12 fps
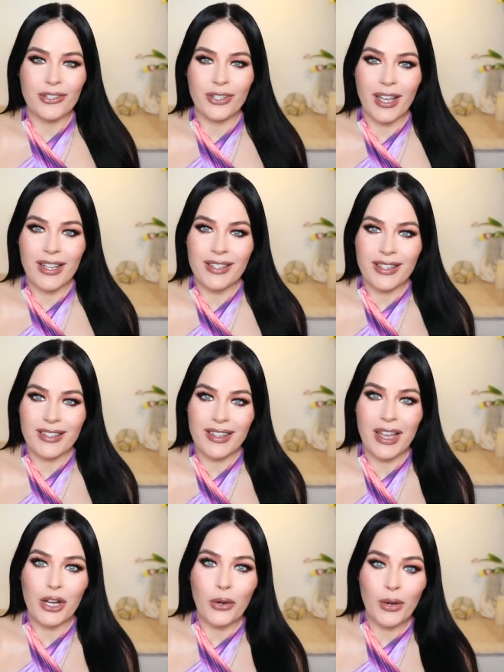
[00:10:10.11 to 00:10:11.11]
You guys, isn't
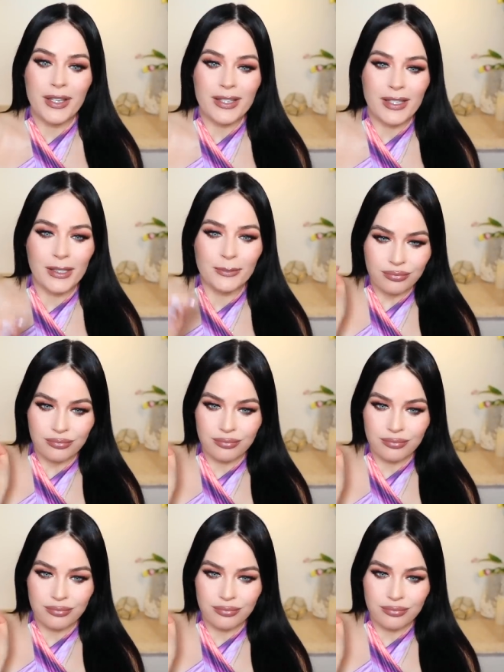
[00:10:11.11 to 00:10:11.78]
that crazy?